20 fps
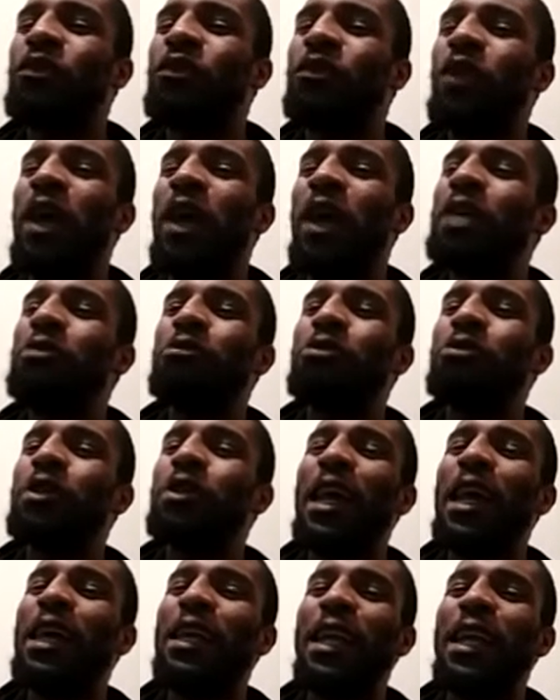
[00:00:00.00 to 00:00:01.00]
flying through
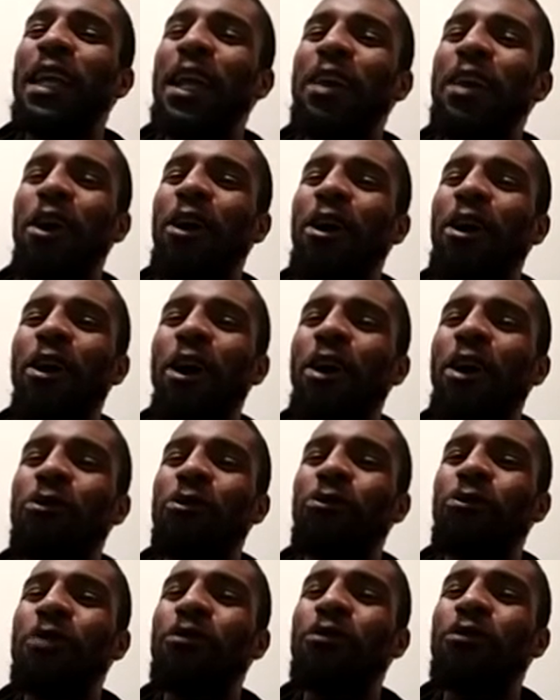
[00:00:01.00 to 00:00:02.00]
the goddamn on the
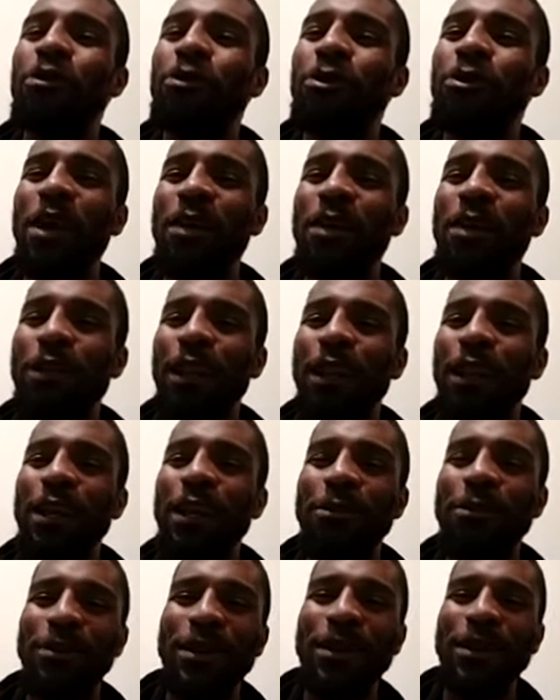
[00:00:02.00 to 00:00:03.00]
river or whatever,
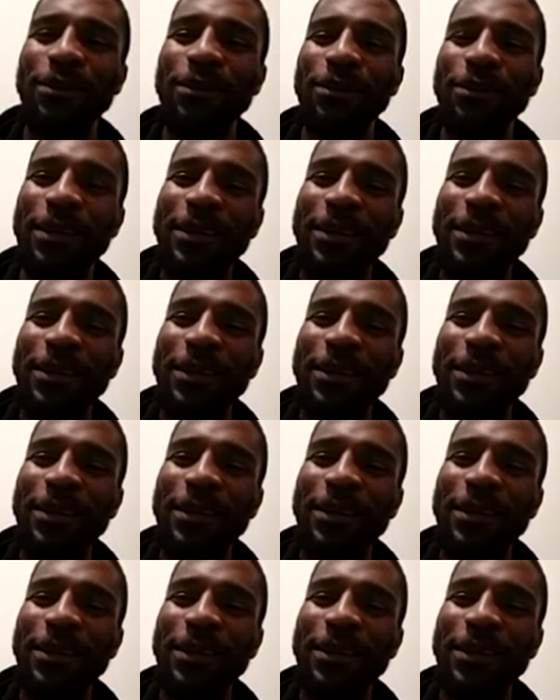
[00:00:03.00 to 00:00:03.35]
lake or whatever.